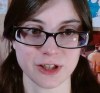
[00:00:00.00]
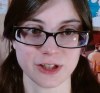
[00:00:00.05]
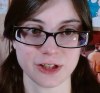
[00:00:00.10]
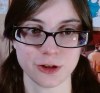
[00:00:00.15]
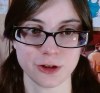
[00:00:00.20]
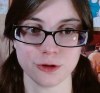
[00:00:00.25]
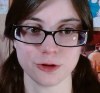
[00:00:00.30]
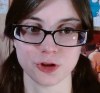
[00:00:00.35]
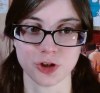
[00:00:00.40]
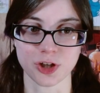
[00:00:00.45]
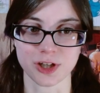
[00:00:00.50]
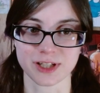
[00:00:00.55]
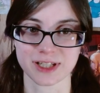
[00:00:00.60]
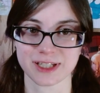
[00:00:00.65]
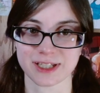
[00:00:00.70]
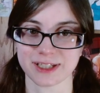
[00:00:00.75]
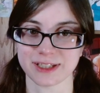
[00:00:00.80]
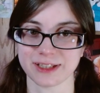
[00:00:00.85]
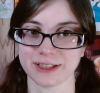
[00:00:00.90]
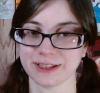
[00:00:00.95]
who
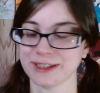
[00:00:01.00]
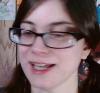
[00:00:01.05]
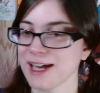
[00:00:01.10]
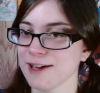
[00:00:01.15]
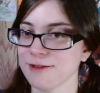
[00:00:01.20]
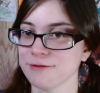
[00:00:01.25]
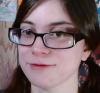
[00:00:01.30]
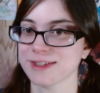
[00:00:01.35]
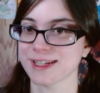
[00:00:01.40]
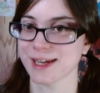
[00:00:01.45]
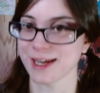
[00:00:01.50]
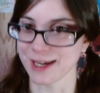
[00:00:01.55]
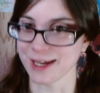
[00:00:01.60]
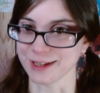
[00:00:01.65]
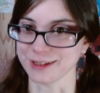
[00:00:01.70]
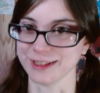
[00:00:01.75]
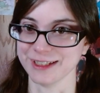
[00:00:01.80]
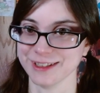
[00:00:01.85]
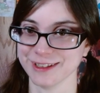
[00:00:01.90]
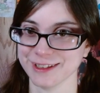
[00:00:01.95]
just loves
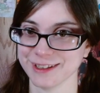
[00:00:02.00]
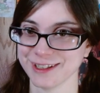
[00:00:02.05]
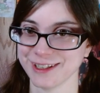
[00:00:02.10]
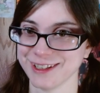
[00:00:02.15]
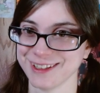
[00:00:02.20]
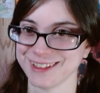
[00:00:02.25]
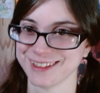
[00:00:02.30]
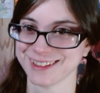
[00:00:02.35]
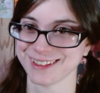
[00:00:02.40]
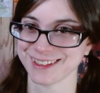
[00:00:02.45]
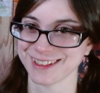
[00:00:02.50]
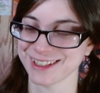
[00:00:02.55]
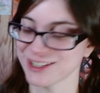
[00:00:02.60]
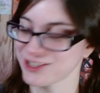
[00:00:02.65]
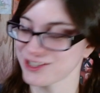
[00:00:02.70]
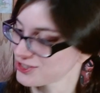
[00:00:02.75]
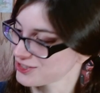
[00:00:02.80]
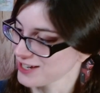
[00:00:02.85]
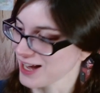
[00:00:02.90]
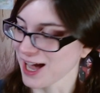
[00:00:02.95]
killing.
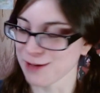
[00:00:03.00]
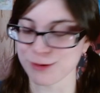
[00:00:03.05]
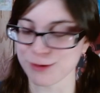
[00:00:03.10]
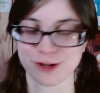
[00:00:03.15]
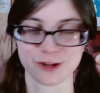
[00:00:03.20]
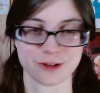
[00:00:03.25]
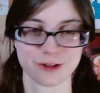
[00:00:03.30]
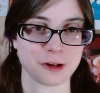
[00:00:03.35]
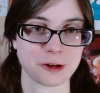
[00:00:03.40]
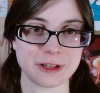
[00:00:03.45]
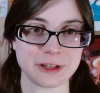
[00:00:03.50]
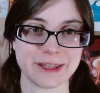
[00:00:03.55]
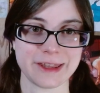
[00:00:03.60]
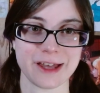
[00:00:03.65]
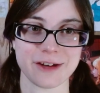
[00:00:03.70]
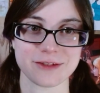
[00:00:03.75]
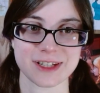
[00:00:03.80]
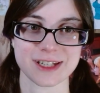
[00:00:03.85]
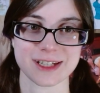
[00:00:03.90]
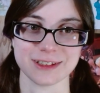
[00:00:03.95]
Just absolutely
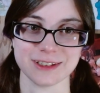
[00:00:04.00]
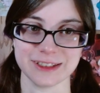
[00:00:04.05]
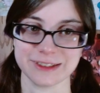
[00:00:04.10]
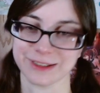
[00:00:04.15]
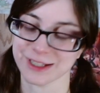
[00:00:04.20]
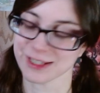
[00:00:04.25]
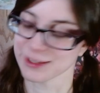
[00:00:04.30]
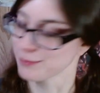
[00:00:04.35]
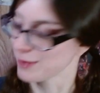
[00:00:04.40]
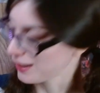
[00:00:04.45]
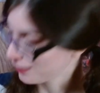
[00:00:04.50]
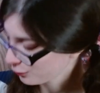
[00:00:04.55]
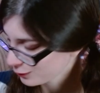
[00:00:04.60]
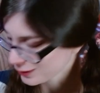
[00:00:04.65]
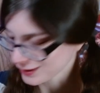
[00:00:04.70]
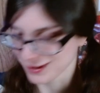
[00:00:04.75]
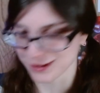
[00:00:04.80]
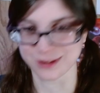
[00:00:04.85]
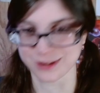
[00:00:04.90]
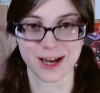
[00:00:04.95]
loves killing. Doesn't matter
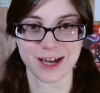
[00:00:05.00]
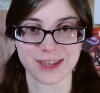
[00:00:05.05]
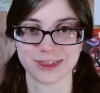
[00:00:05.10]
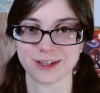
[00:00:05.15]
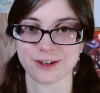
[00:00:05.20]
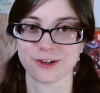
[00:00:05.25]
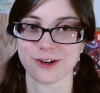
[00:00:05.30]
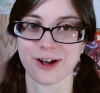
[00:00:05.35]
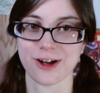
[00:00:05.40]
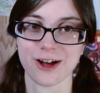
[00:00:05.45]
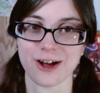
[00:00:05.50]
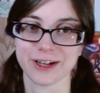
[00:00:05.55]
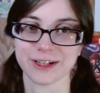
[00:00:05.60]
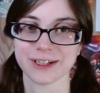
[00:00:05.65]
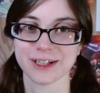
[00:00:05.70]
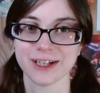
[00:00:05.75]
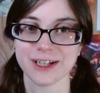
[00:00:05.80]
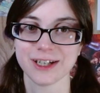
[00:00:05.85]
what side they're on.